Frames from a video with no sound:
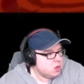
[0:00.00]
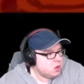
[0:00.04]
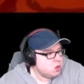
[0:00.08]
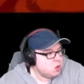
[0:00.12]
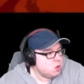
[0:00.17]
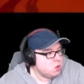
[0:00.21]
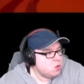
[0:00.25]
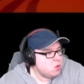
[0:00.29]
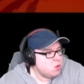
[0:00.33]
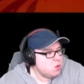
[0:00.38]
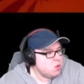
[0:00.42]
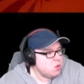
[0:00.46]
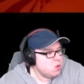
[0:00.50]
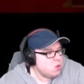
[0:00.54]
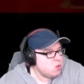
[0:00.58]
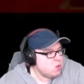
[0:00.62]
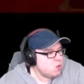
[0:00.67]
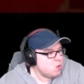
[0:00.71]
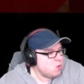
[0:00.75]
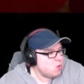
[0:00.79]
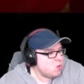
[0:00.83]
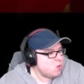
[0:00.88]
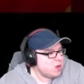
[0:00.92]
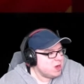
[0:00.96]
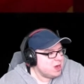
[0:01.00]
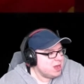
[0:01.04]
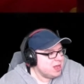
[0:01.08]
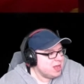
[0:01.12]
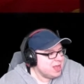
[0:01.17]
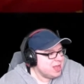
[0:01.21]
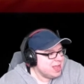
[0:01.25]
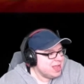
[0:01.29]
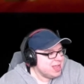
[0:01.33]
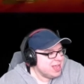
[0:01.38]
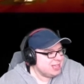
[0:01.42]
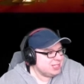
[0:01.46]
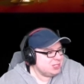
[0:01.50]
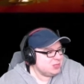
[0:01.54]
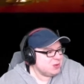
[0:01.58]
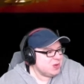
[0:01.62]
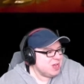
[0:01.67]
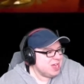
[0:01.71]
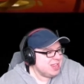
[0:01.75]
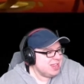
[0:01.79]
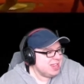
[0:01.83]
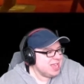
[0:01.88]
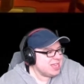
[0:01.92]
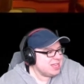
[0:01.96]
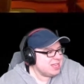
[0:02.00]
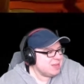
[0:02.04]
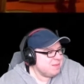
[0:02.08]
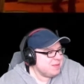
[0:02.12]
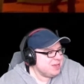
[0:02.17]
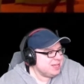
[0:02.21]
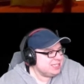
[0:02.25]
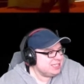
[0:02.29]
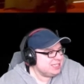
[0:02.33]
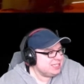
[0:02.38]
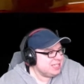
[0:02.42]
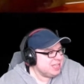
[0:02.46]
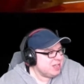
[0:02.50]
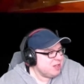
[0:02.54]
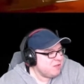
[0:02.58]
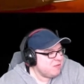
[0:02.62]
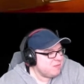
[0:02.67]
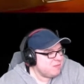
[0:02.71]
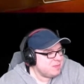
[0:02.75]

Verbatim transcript: Oh, that's what I like, a bit of stealth